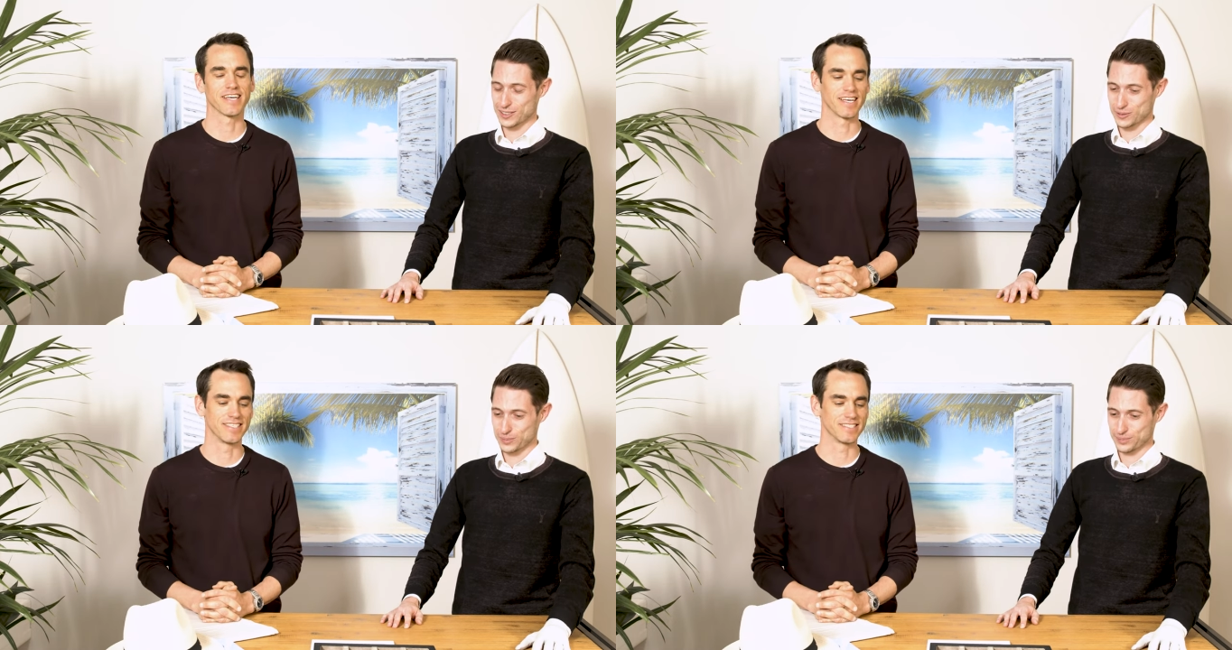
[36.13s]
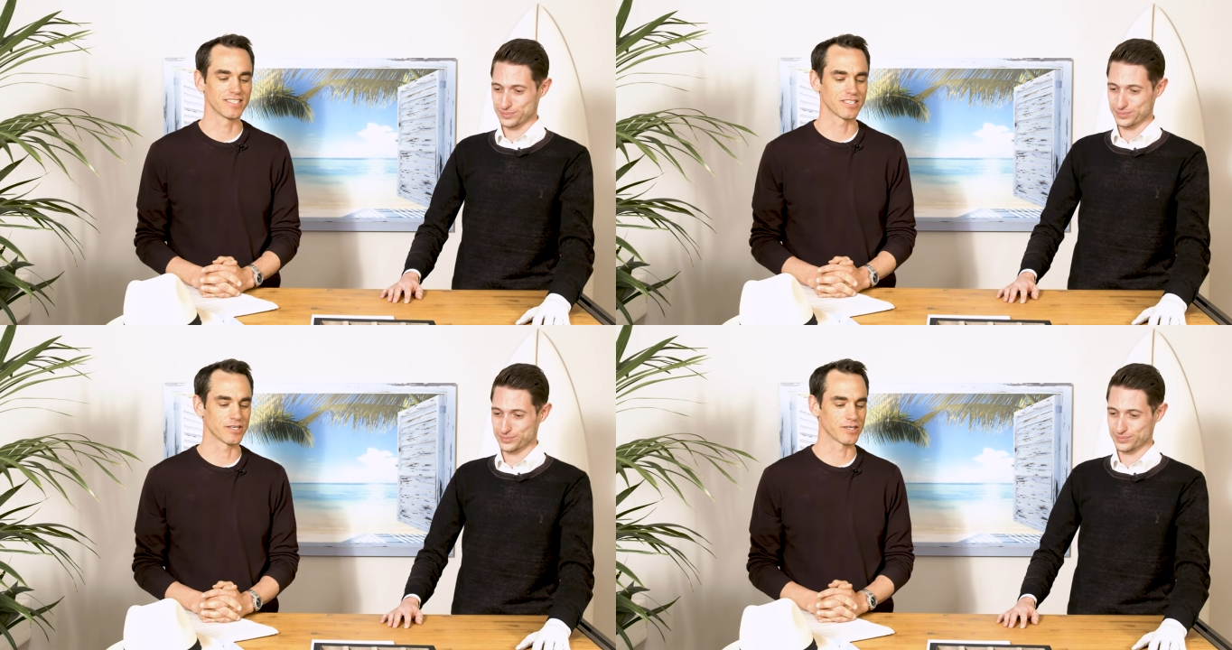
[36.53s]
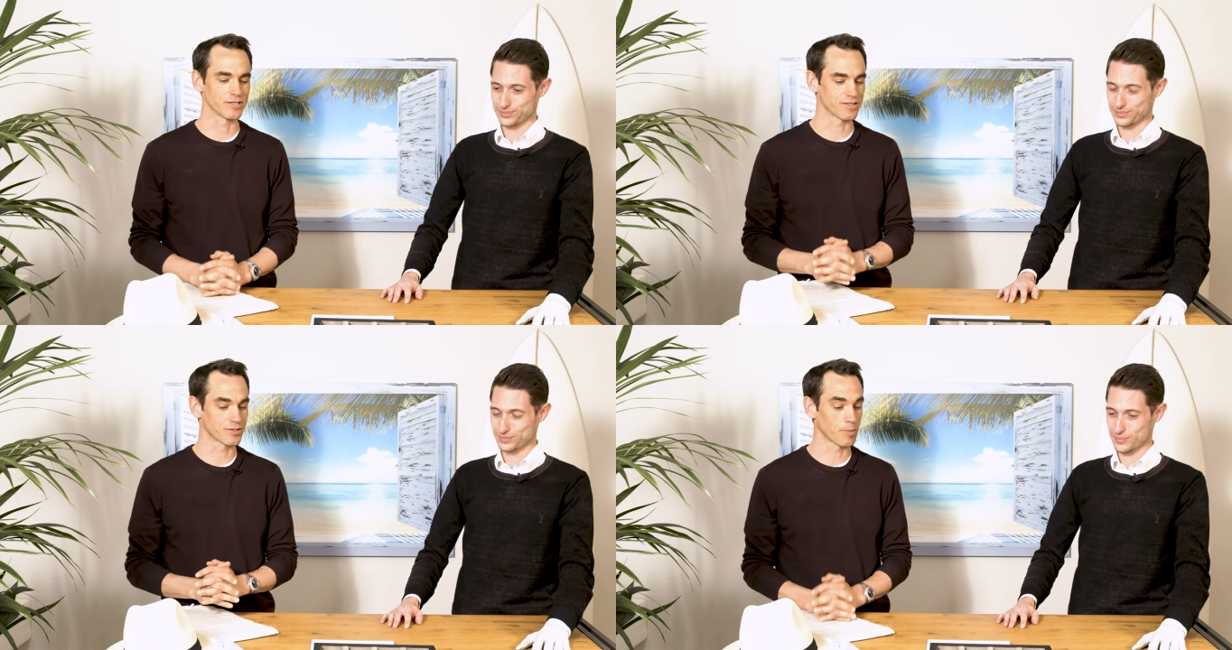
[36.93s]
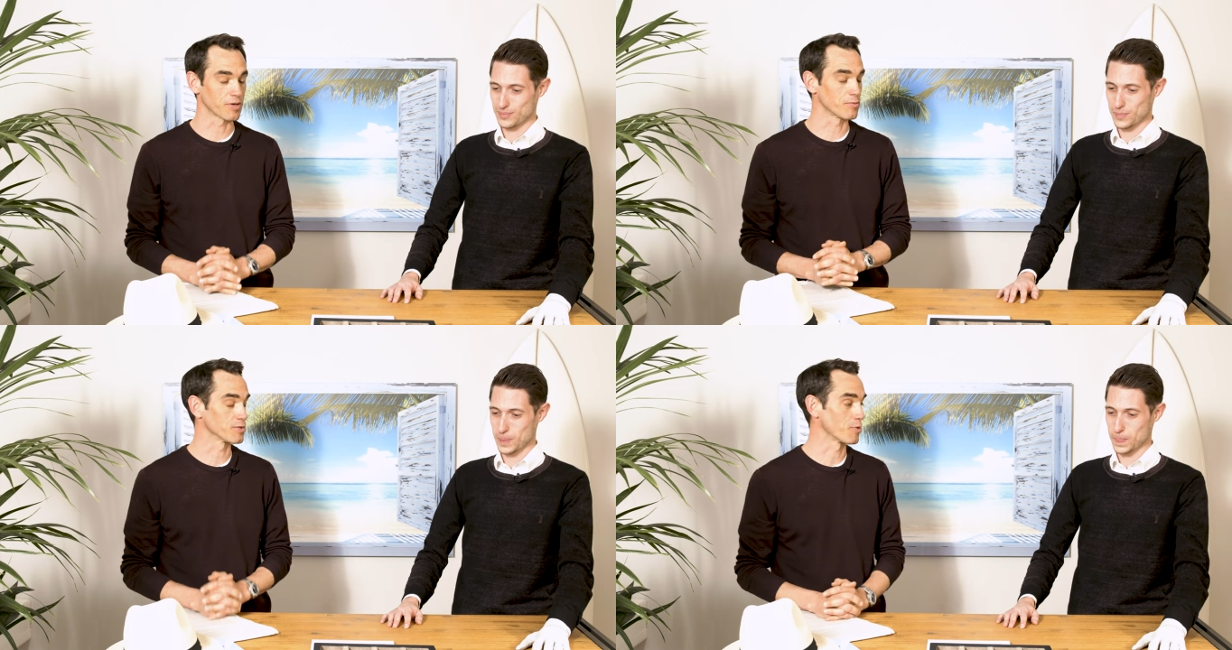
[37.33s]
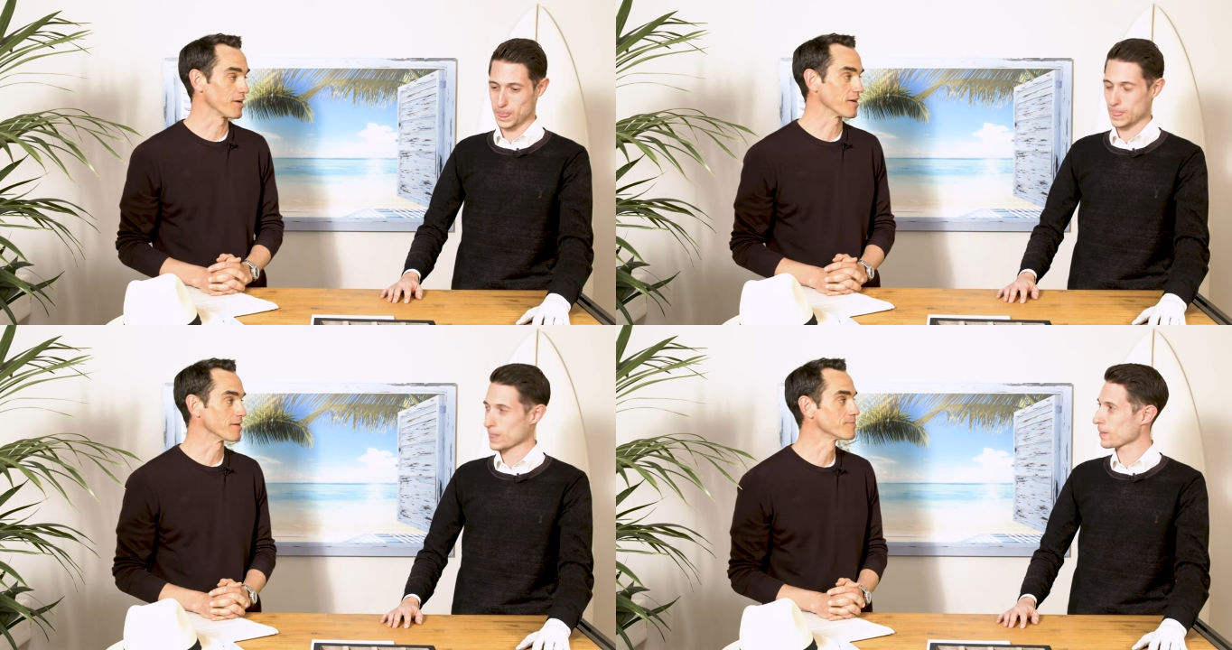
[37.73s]
Speaker 1: and this year the topic was
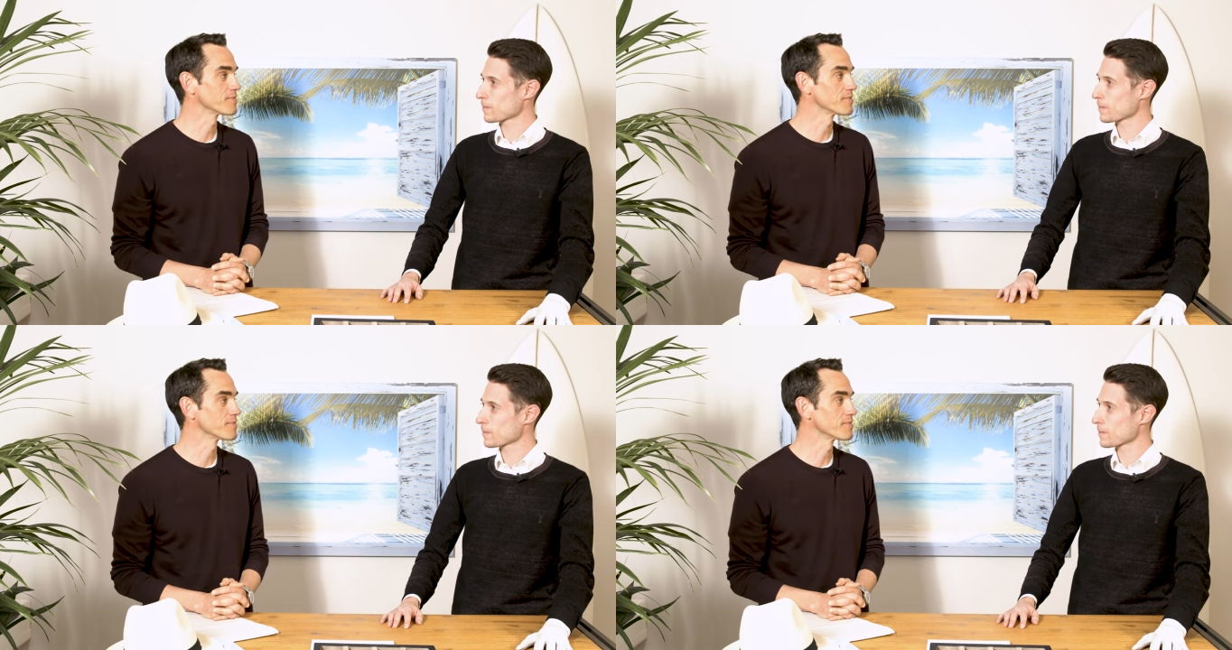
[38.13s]
branding.